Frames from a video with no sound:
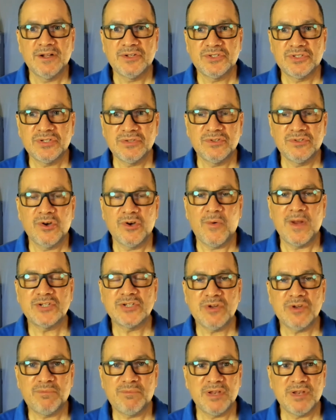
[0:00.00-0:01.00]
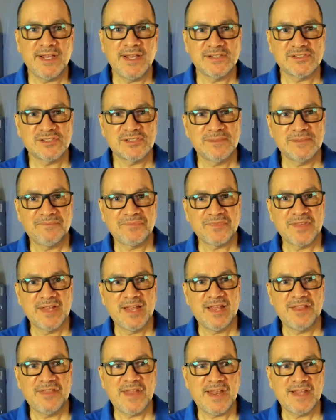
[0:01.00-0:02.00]
to going to a place
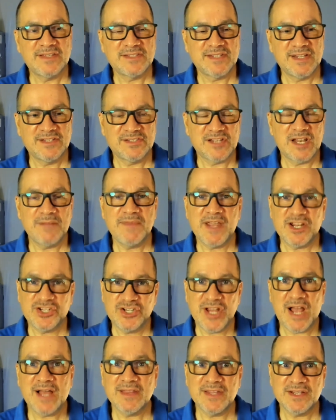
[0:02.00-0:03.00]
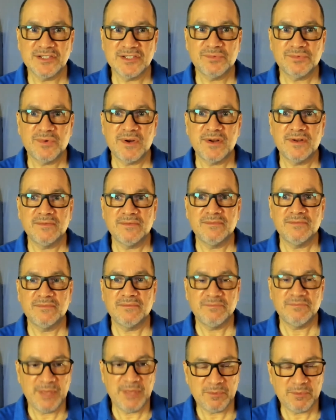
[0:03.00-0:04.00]
that it's going to be a challenge where
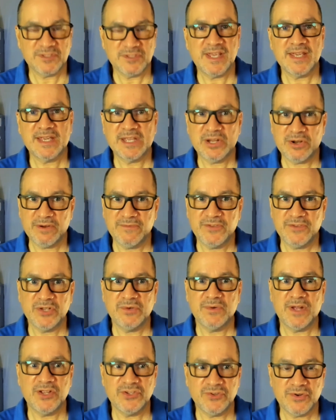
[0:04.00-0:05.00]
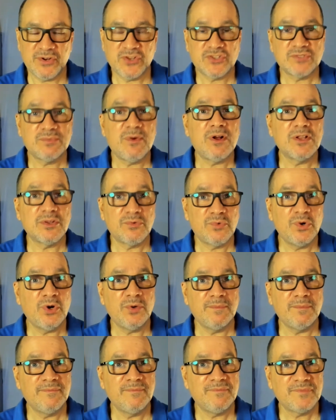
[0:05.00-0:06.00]
people take care of you and you're in a smaller
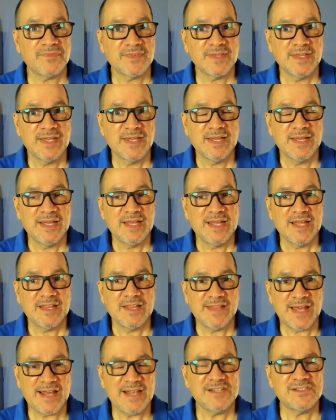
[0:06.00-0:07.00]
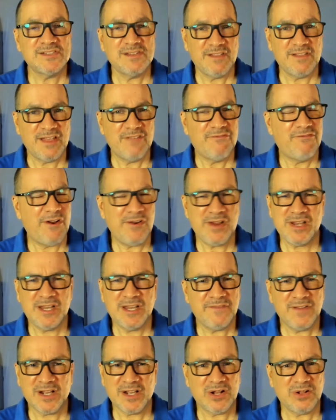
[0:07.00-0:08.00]
room. That is very
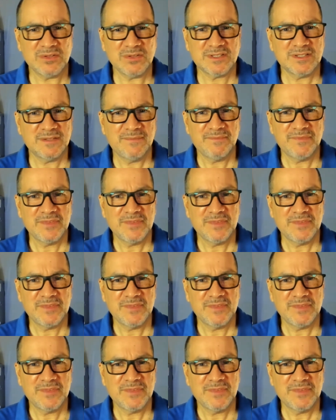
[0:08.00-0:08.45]
difficult